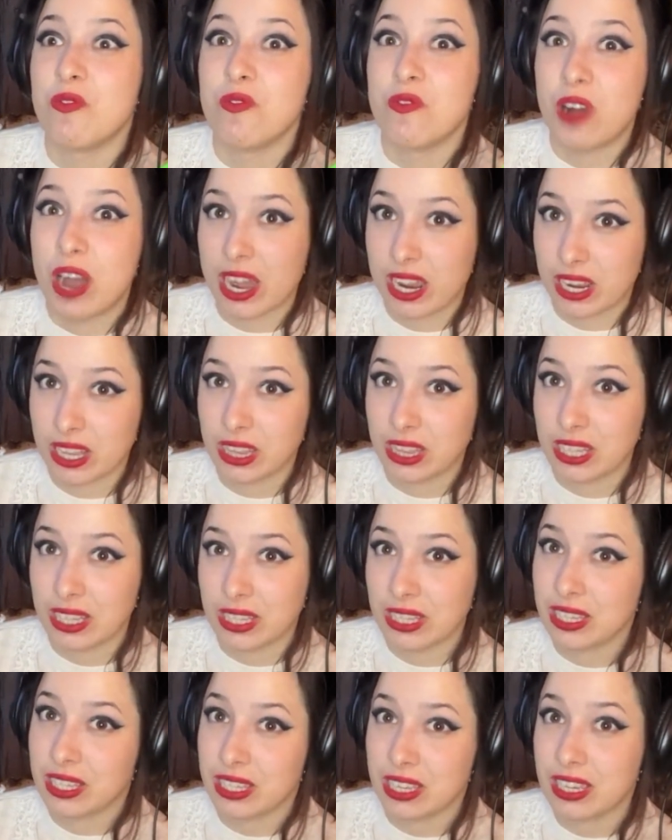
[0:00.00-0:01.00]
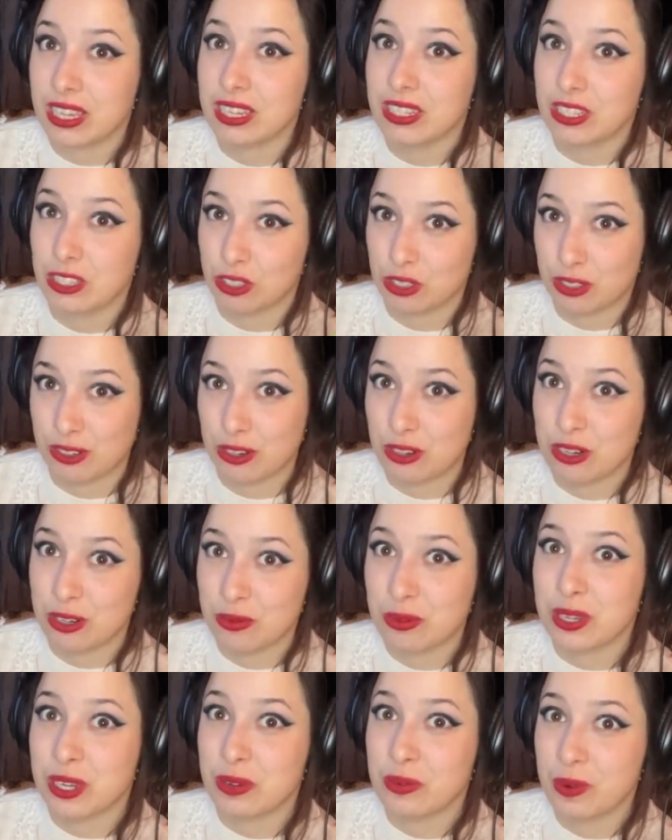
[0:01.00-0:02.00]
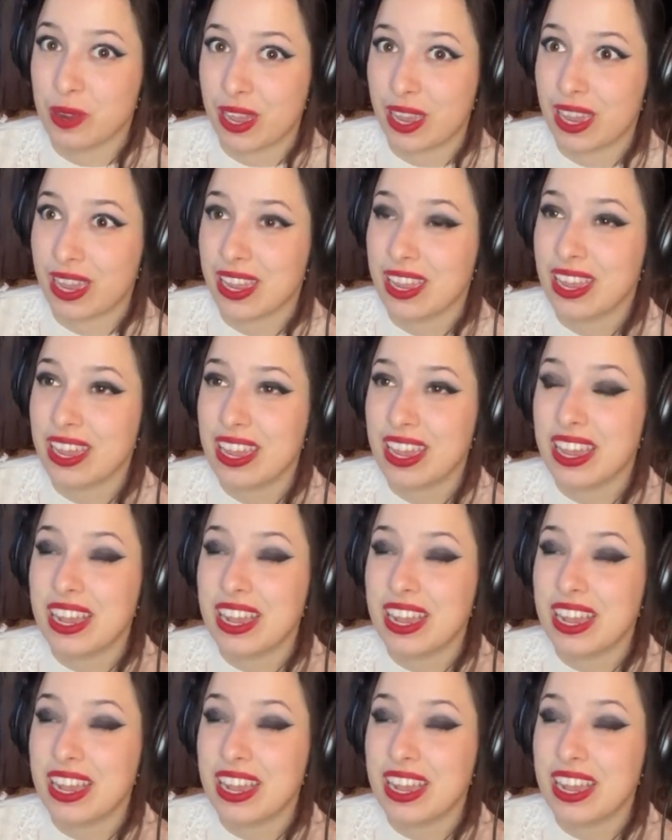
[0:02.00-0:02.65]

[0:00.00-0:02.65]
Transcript: violently disturbing way.